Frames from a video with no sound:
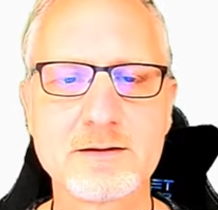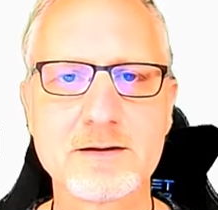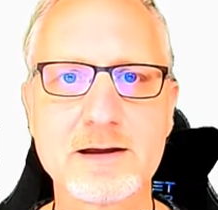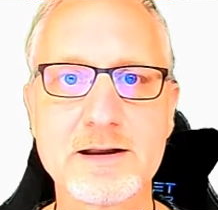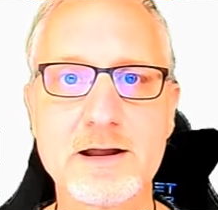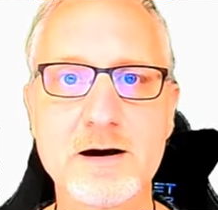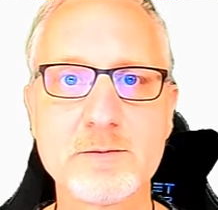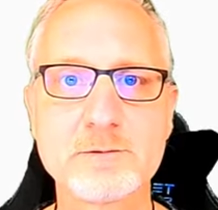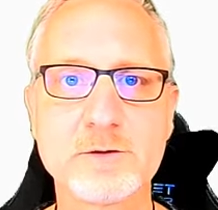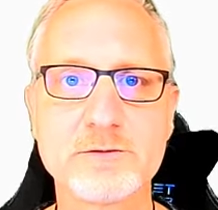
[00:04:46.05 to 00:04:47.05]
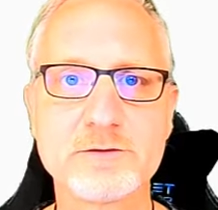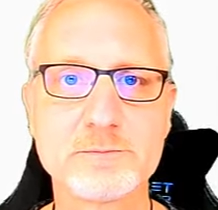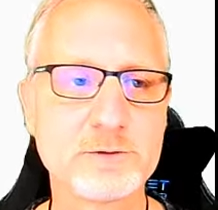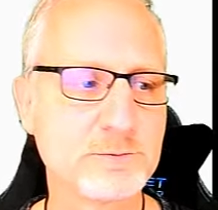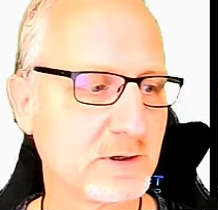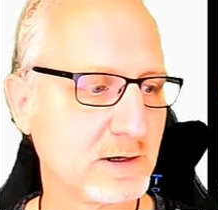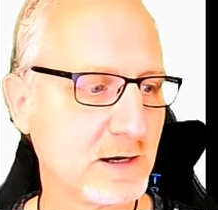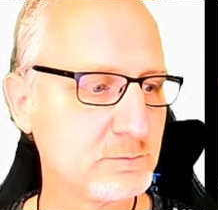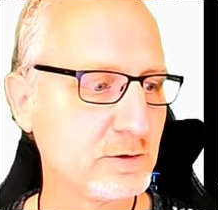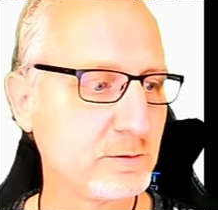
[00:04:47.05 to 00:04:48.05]
And now I'm going to put my
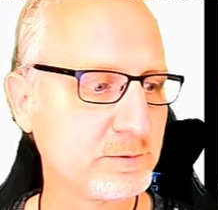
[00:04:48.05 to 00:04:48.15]
light bulb